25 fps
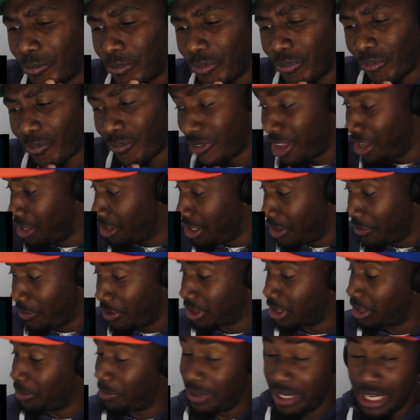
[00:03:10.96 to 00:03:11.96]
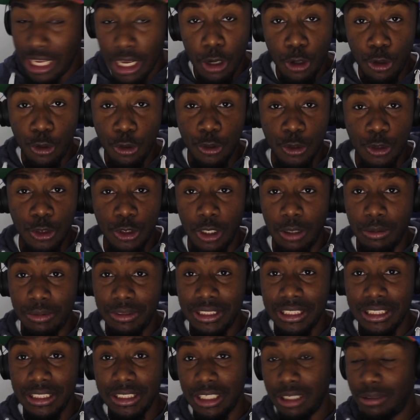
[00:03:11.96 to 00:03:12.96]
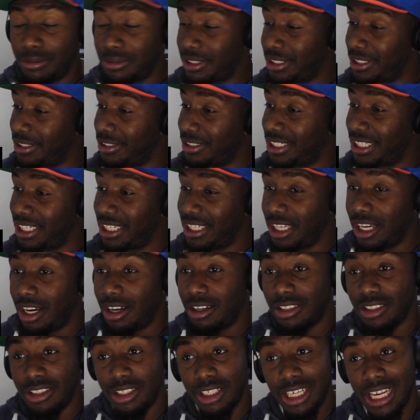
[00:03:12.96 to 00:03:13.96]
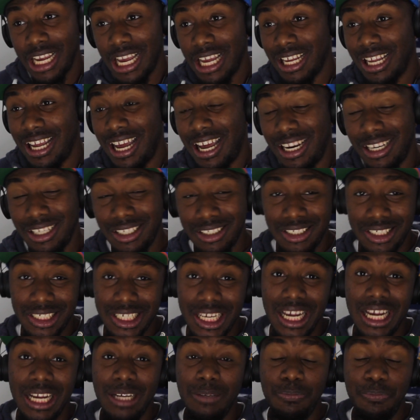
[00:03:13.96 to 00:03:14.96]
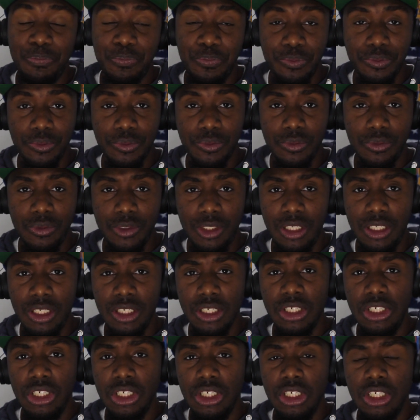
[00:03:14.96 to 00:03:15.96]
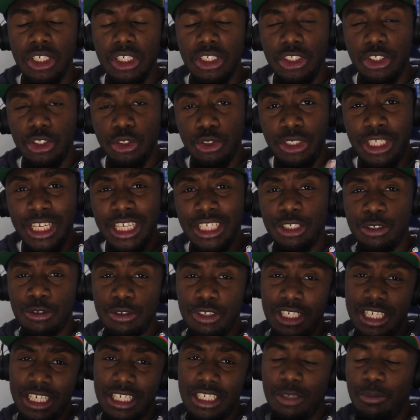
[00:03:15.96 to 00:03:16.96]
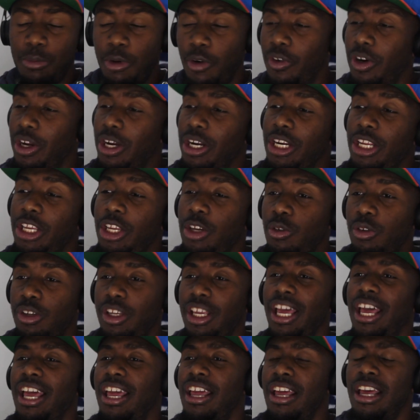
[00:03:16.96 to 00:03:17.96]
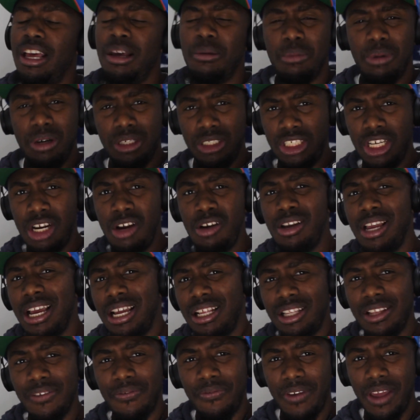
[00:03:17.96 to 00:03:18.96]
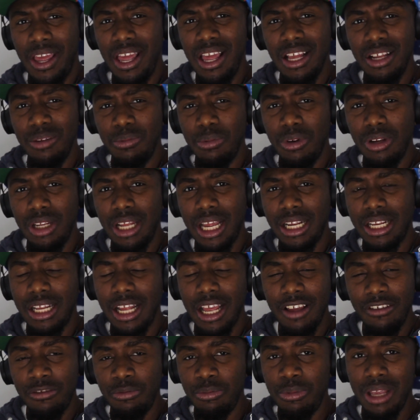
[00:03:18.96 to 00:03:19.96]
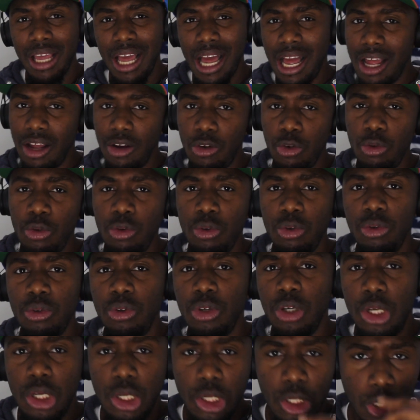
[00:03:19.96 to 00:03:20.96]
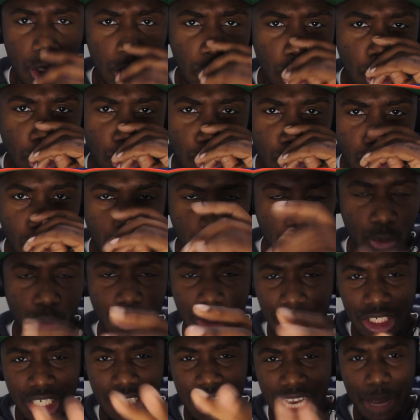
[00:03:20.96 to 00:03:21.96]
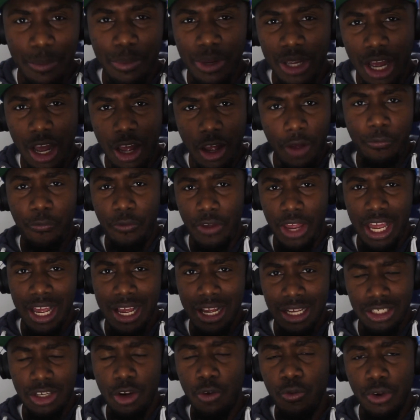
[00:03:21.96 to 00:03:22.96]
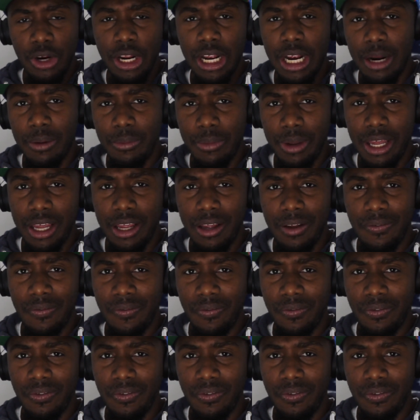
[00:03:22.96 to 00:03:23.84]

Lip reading: He said fuck the POs. I'm saying, y'all got kind of the same judicial system over there in the UK. But y'all got the feds, bro, like the FBI. Who? What's the name of y'all fans over there, man?